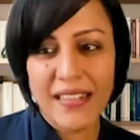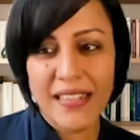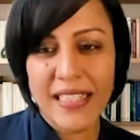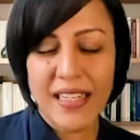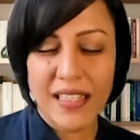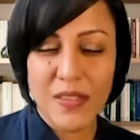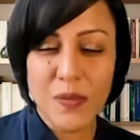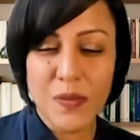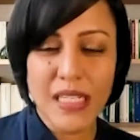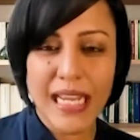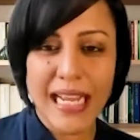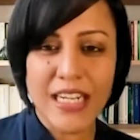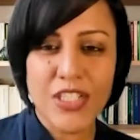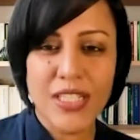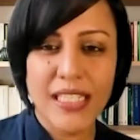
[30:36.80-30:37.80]
the other one,
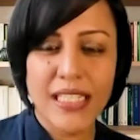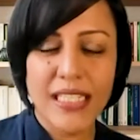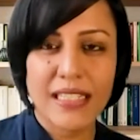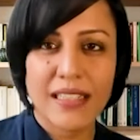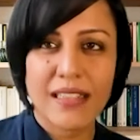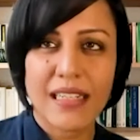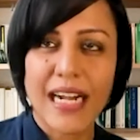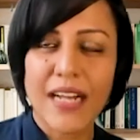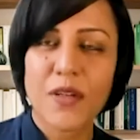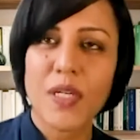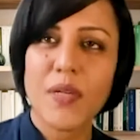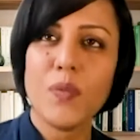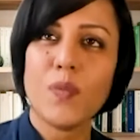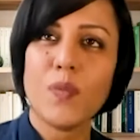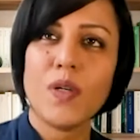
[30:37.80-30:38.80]
actually, I don't
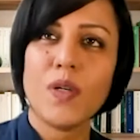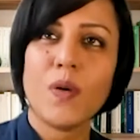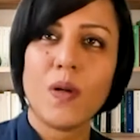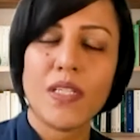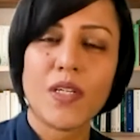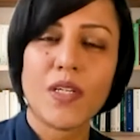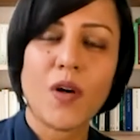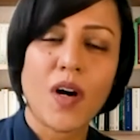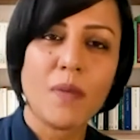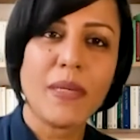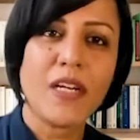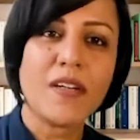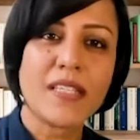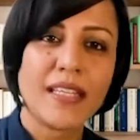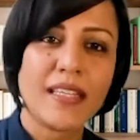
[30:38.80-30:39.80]
even want to call it a hobby
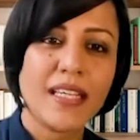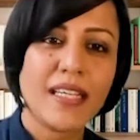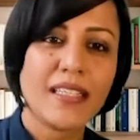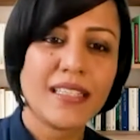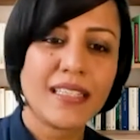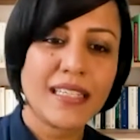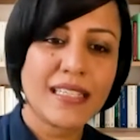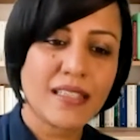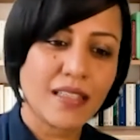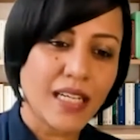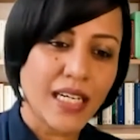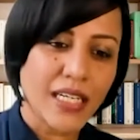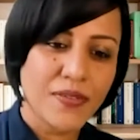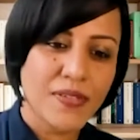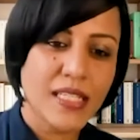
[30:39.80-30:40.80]
because I think it's a
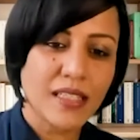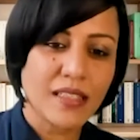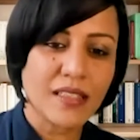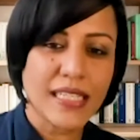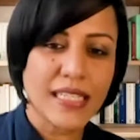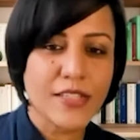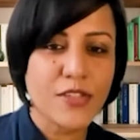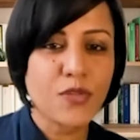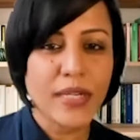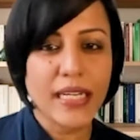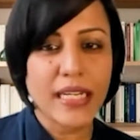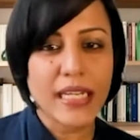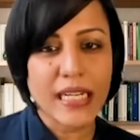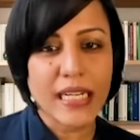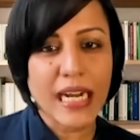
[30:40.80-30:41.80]
life skill, is
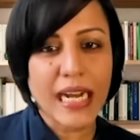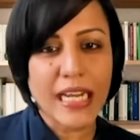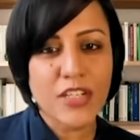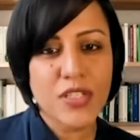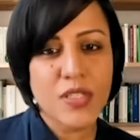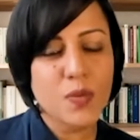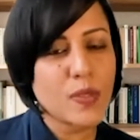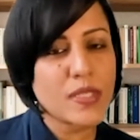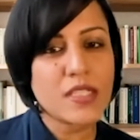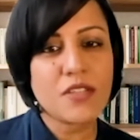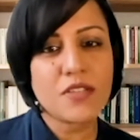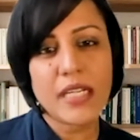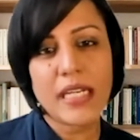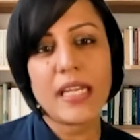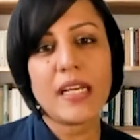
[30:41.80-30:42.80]
reading. I just wasn't reading